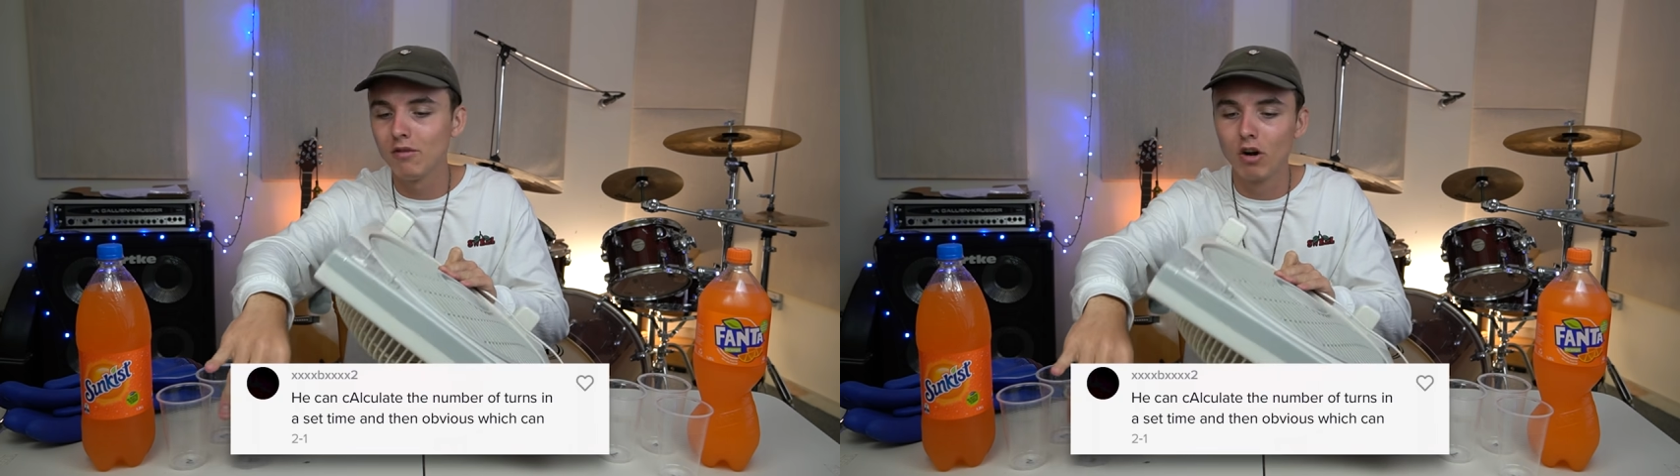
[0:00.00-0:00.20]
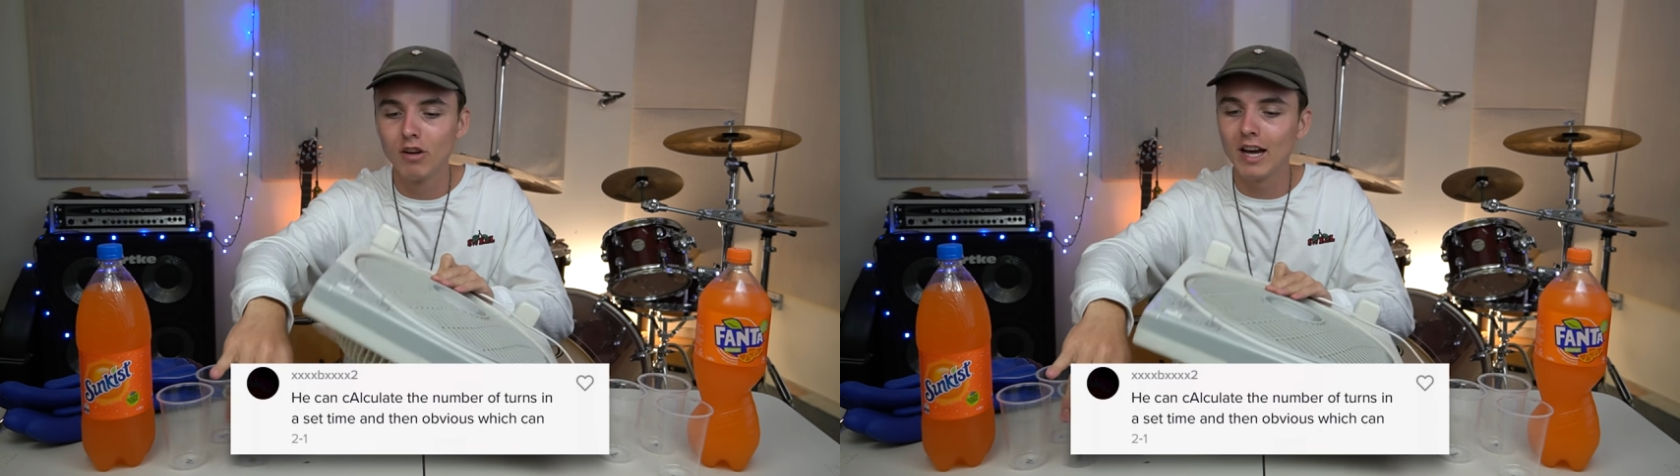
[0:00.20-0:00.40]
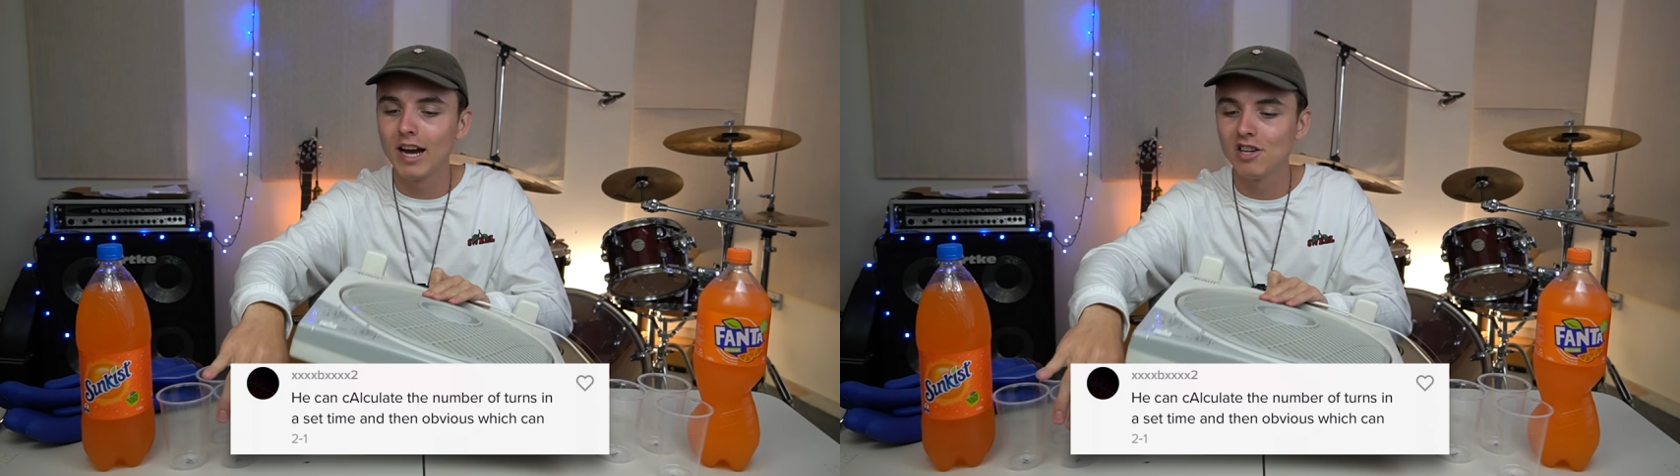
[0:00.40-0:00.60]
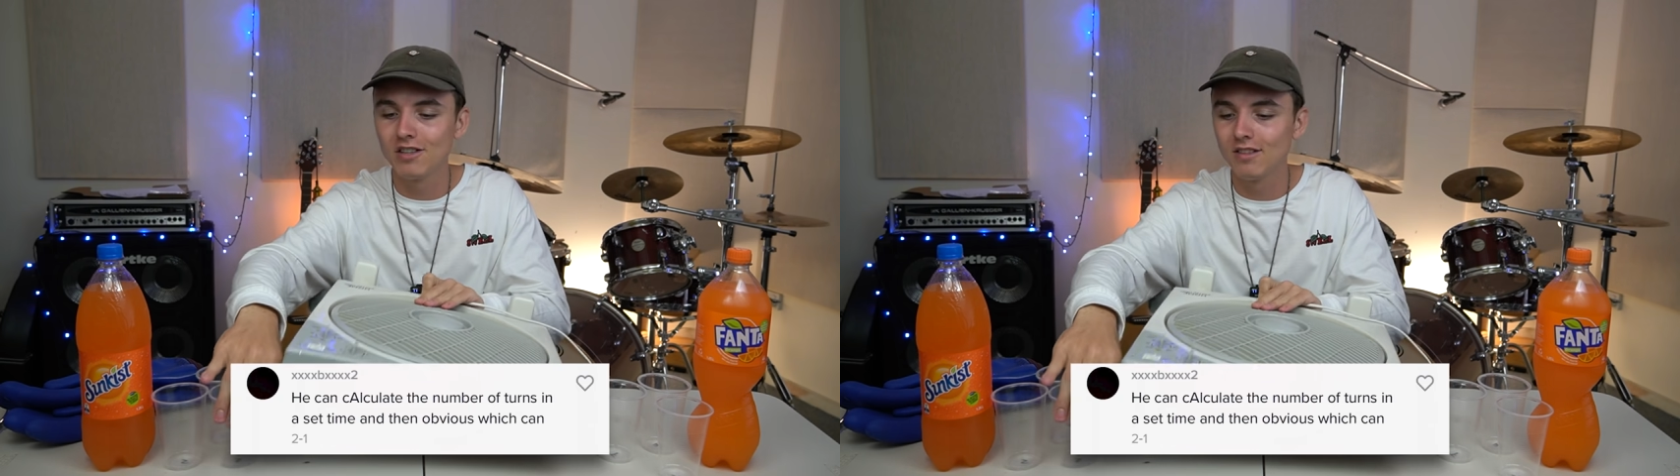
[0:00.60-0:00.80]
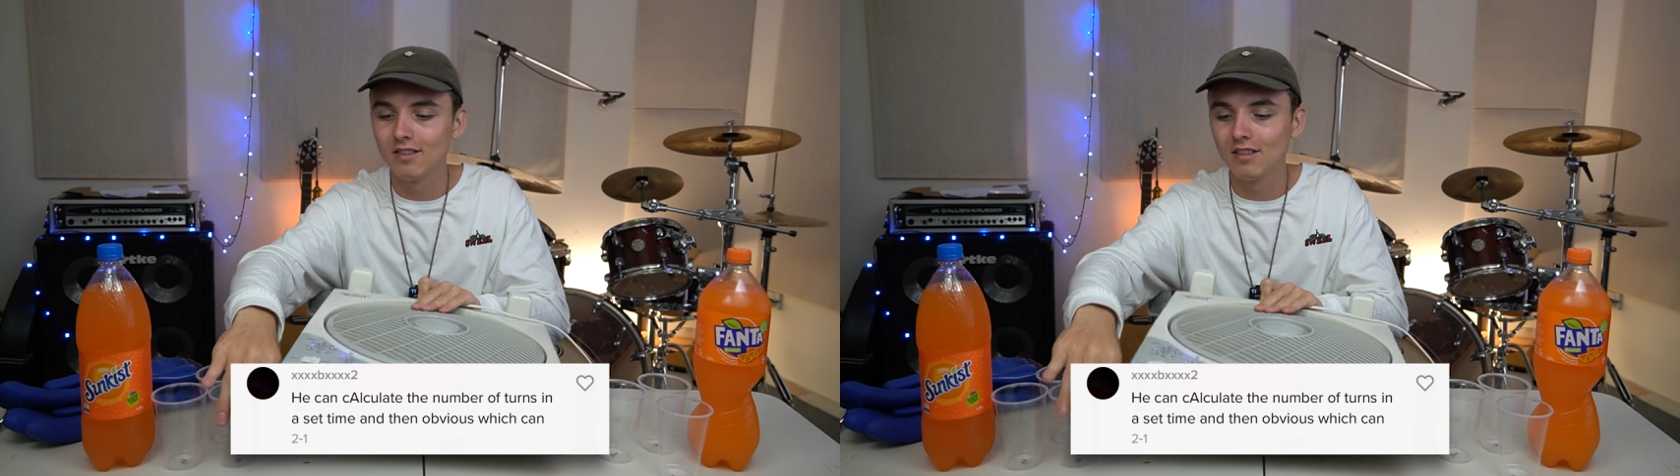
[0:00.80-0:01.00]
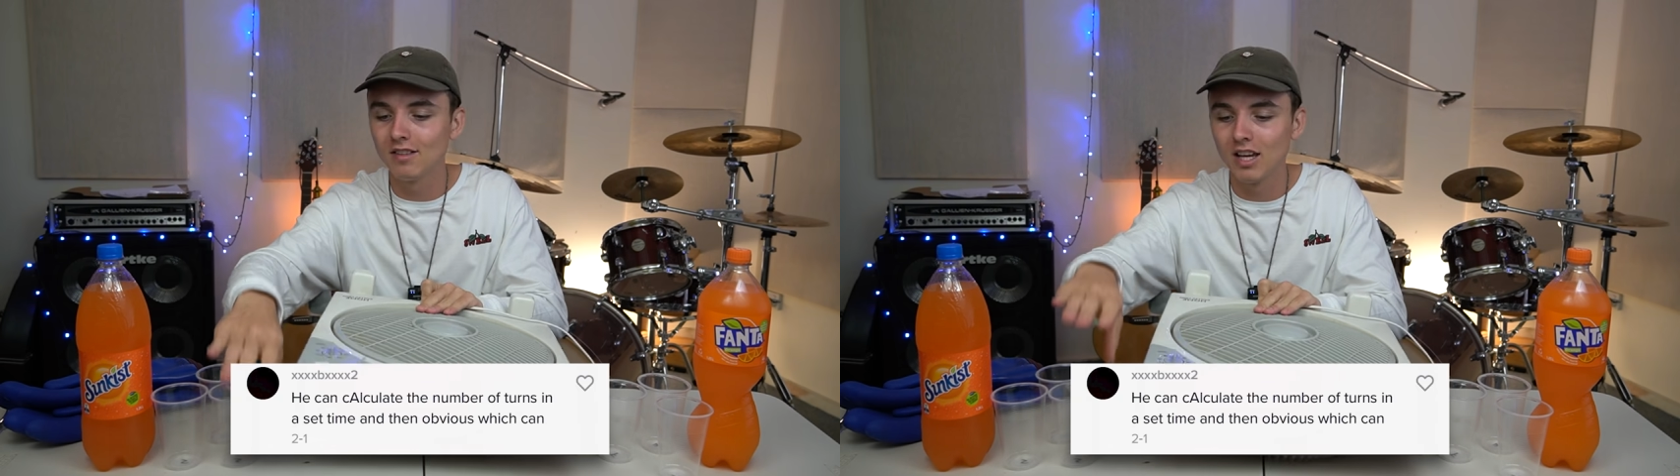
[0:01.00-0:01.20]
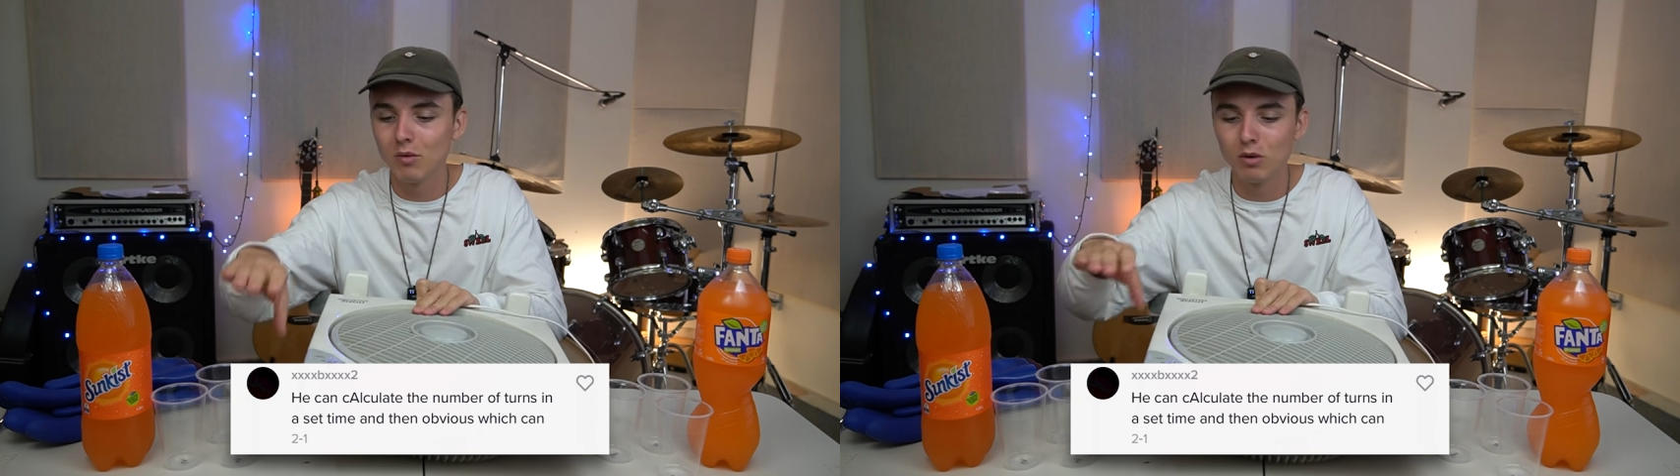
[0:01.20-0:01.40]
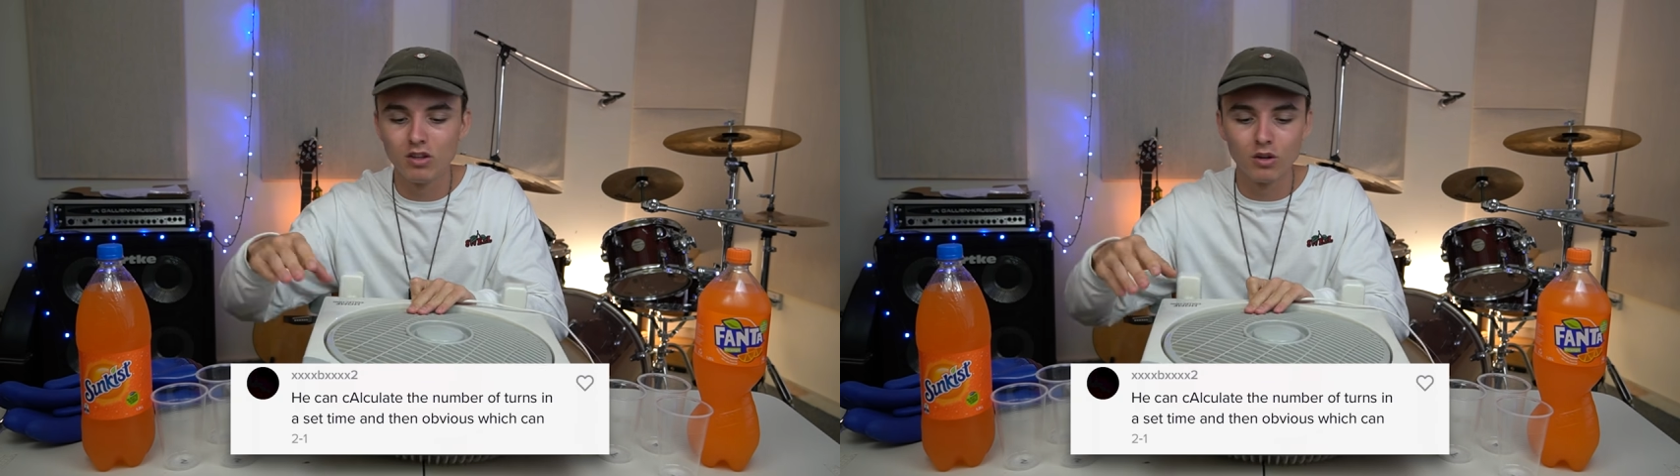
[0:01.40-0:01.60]
rotations this
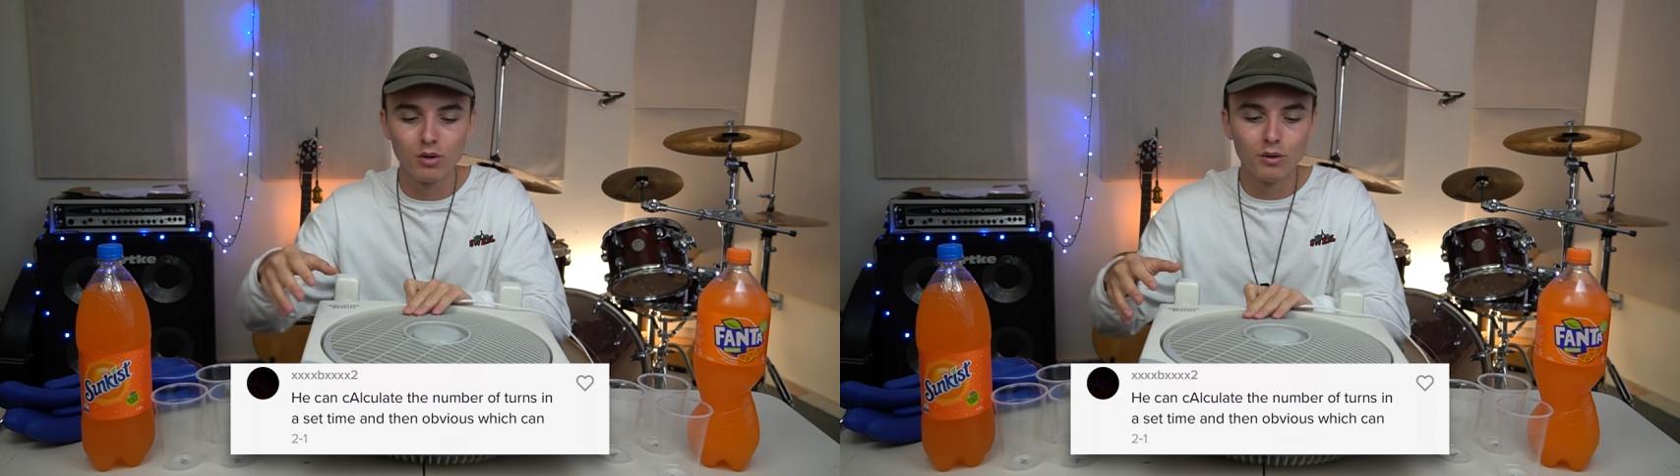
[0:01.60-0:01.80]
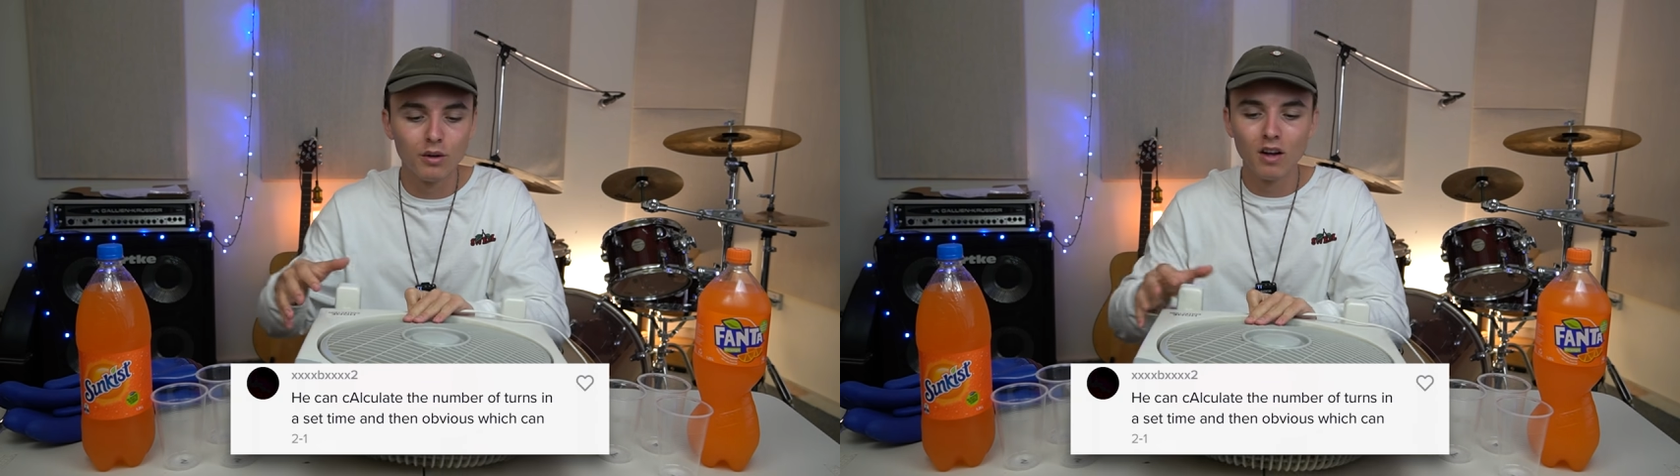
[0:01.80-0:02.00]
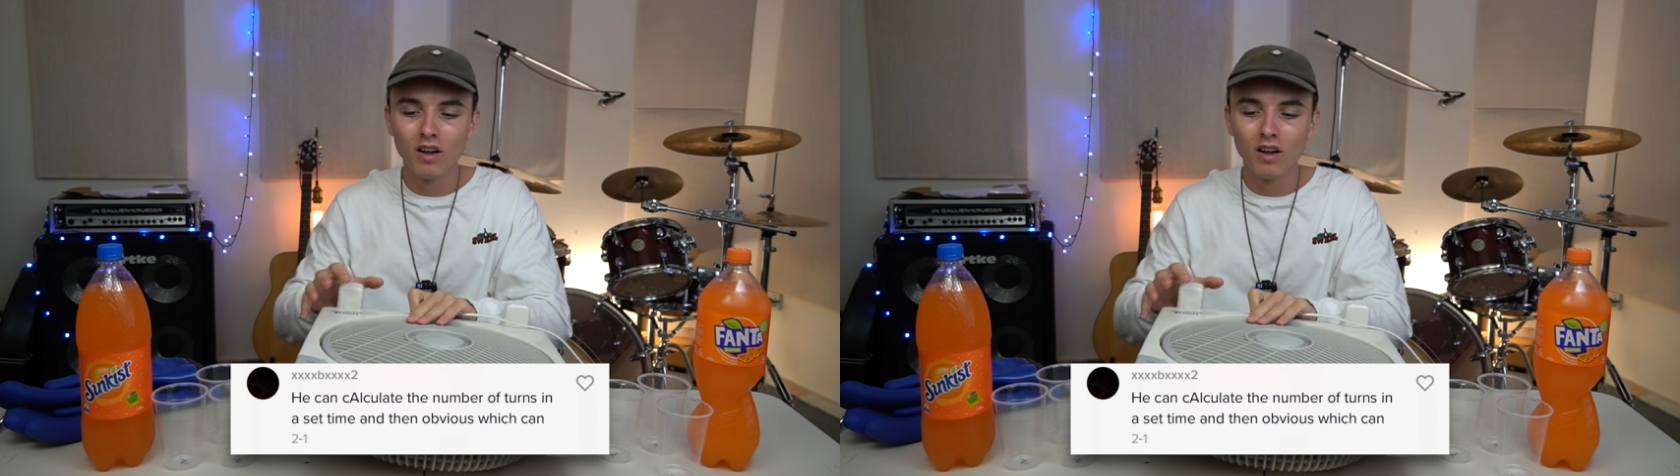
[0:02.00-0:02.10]
thing would do.